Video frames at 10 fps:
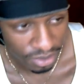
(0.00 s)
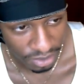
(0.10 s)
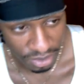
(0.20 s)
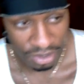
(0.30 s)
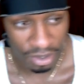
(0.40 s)

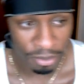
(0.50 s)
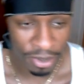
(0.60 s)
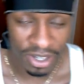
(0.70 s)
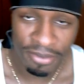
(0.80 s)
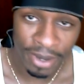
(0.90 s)
I'm gonna
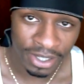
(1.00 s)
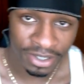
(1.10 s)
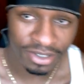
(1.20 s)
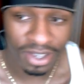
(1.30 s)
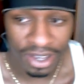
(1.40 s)
give my
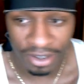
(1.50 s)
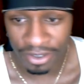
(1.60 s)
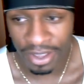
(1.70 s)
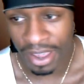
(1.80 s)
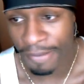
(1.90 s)
insight
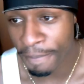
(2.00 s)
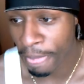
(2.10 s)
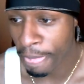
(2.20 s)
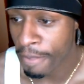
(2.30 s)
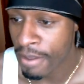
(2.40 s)
on that.
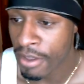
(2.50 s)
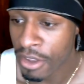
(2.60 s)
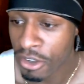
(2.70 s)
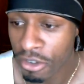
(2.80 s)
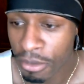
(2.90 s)

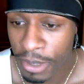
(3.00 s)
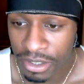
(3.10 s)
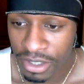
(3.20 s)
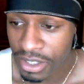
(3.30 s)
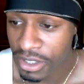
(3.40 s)
So
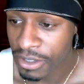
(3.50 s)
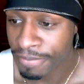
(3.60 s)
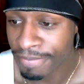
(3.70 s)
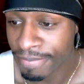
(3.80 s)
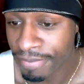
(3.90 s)
basically,
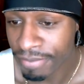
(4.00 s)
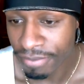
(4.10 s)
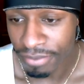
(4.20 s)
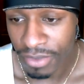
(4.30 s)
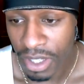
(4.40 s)

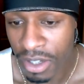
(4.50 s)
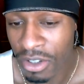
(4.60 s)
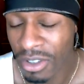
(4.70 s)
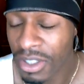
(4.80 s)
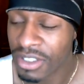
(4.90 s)

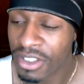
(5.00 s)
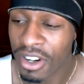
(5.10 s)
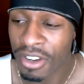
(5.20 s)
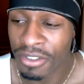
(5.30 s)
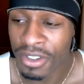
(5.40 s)
let's
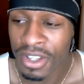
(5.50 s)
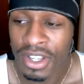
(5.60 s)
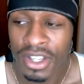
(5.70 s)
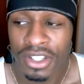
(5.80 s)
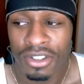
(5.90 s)
start off.
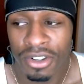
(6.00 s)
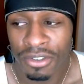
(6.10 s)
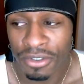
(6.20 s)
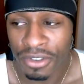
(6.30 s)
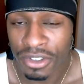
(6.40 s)
If
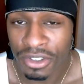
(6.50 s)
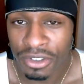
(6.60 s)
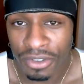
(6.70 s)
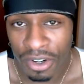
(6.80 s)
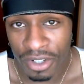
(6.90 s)

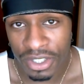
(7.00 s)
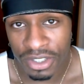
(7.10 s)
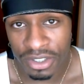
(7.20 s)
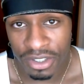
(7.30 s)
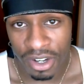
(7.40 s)
you've
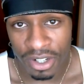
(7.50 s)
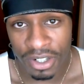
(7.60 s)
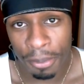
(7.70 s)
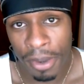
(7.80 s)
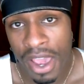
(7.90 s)
already
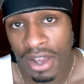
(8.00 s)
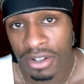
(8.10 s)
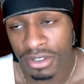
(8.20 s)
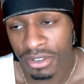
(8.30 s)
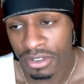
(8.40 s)
started a
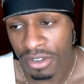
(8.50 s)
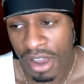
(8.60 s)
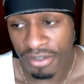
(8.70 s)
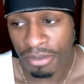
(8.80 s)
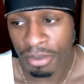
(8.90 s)
pattern, you
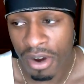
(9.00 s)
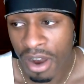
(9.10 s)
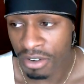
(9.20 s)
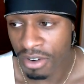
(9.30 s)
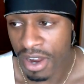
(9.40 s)
have a
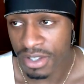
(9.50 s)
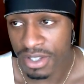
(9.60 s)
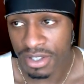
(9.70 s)
progress,